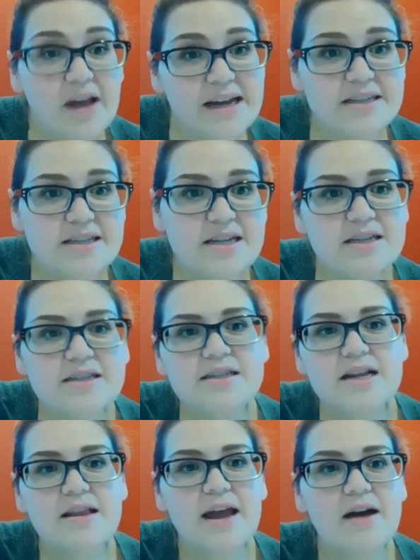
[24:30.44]
they're
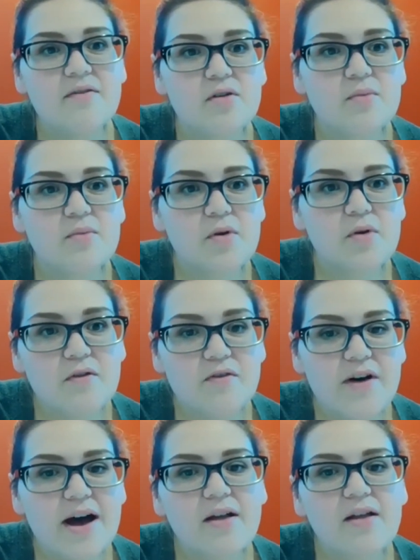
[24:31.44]
licensed and they have their own
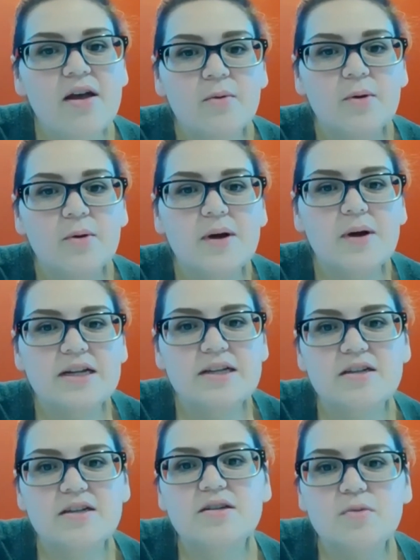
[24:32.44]
profile. We're
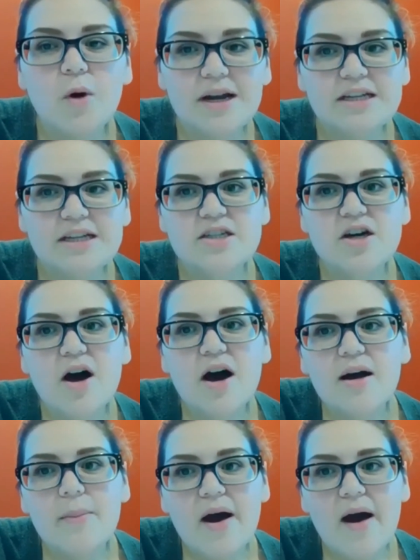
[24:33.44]
wanting to
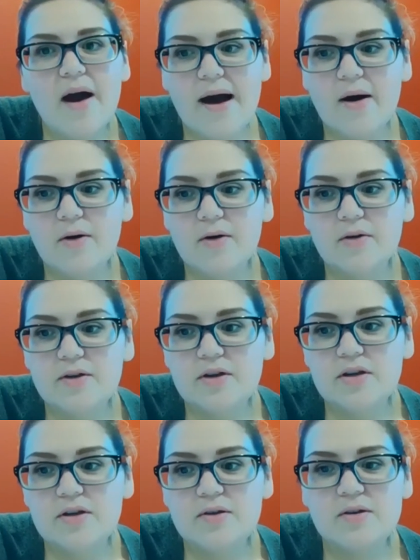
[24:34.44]
talk about how
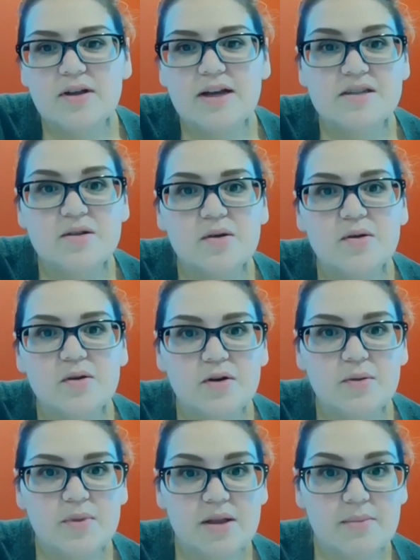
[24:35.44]
you can utilize Zillow
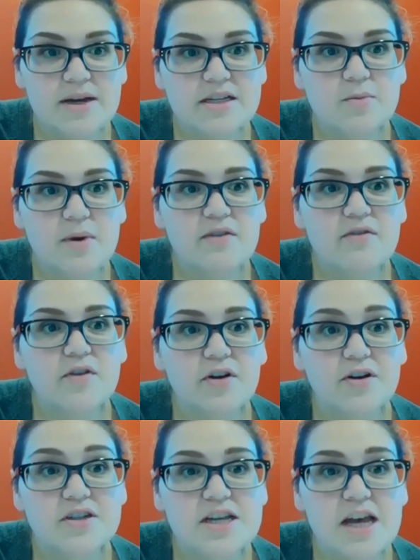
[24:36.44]
Group in the best way for
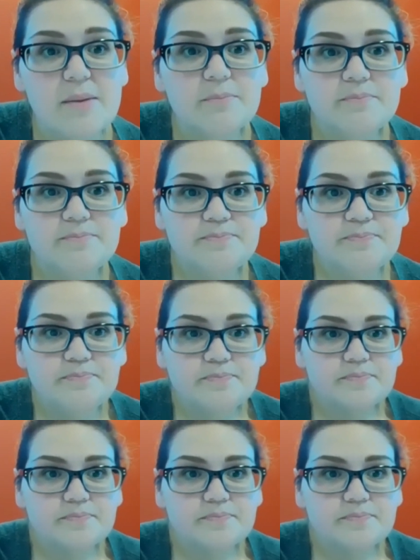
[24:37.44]
your team.